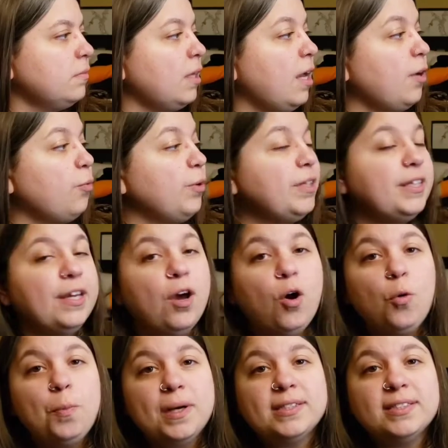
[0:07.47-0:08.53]
I really
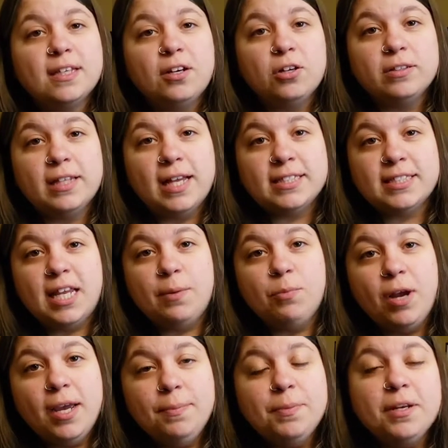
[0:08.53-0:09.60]
hope I said her last name
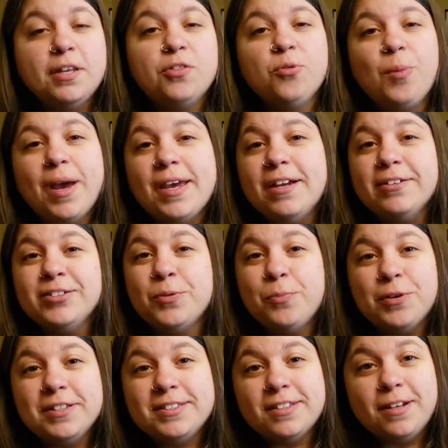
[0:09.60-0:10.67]
right, but either way, here's a
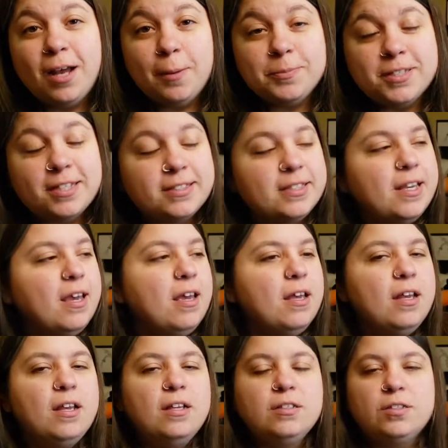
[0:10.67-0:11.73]
brief synopsis.
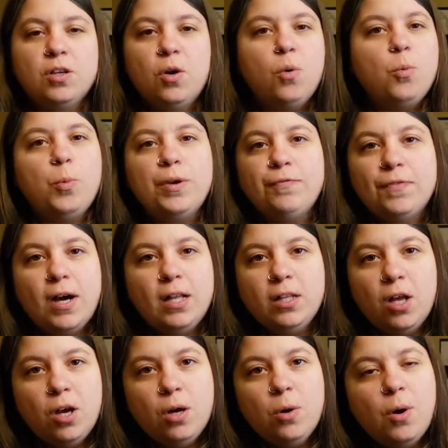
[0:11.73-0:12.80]
So we
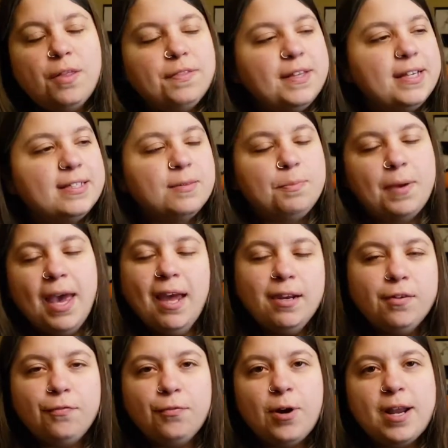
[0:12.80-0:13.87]
follow this band
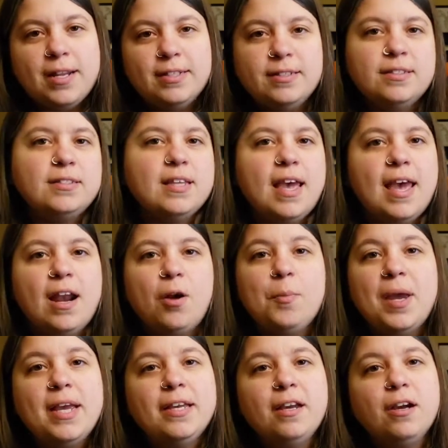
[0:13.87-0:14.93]
of friends, and our
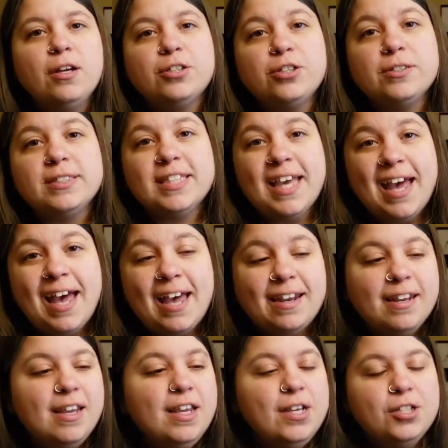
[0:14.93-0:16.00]
main character is Kat.
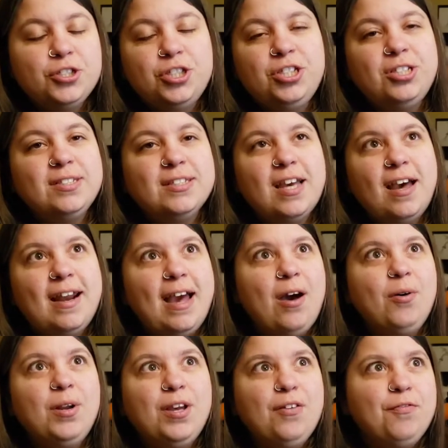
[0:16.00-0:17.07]
She just got
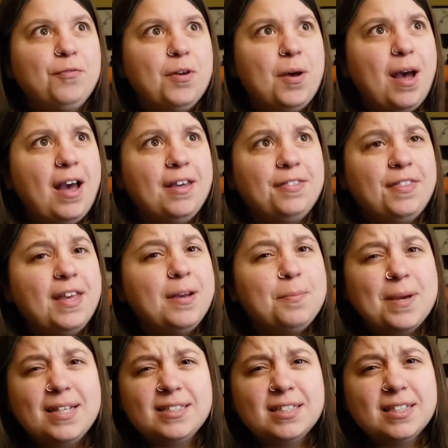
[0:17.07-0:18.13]
out of, I think,
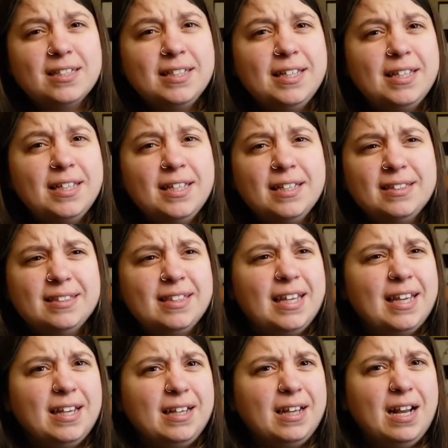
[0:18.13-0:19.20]
basically
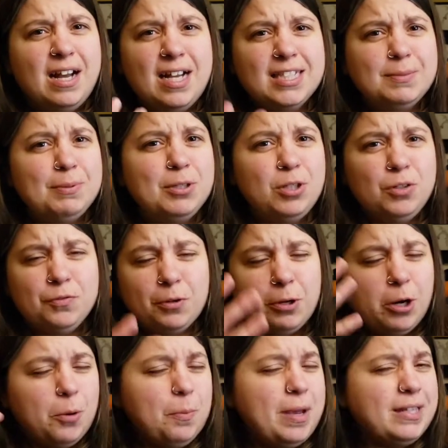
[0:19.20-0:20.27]
a hospital for
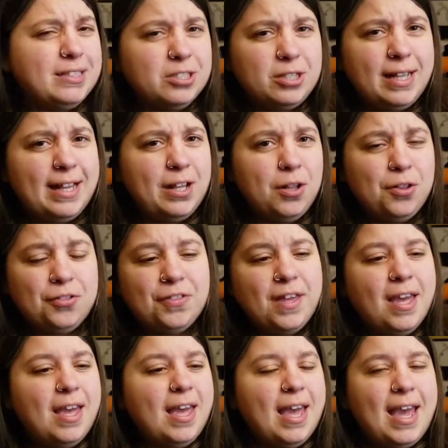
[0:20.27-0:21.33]
her mental health,
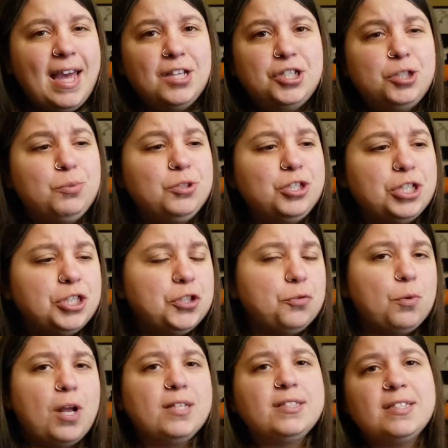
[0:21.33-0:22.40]
and she was just
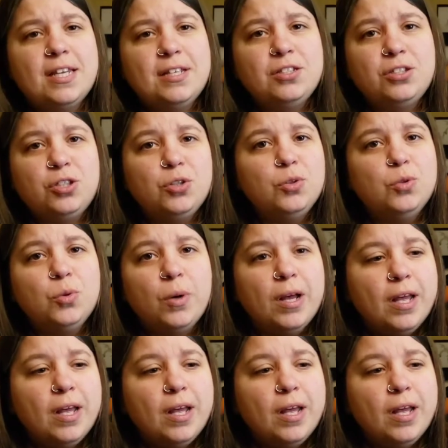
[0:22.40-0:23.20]
thrust into